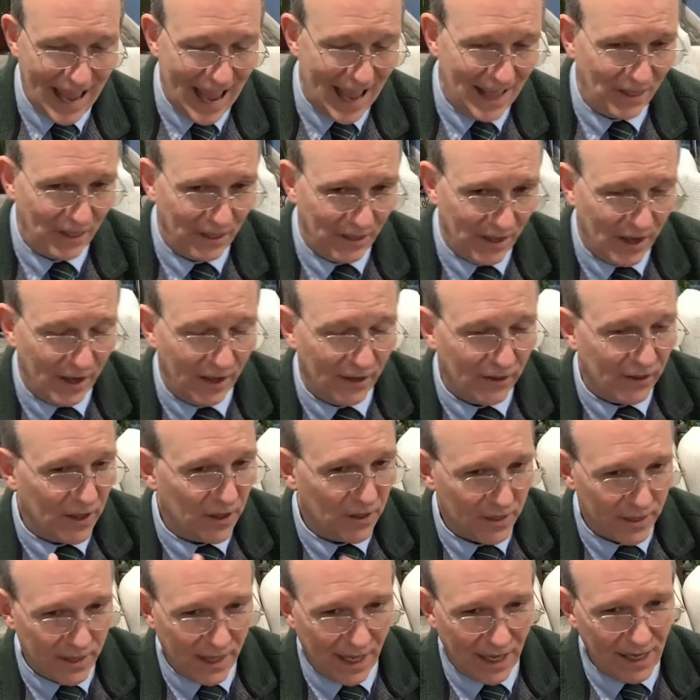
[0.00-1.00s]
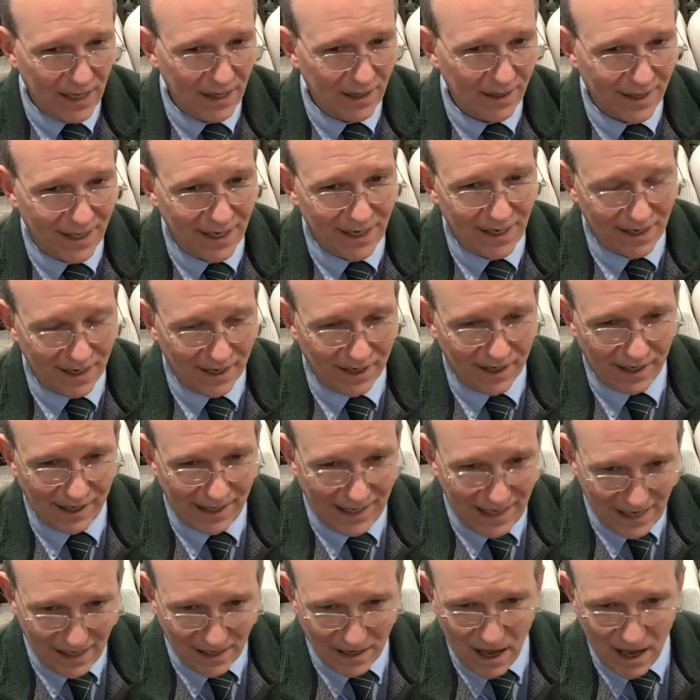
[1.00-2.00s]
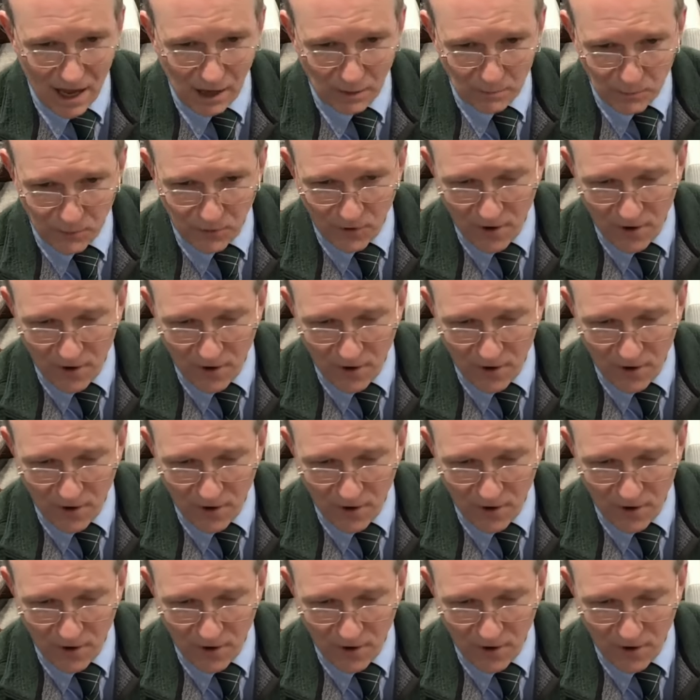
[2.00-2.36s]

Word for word: and the thing that Enoch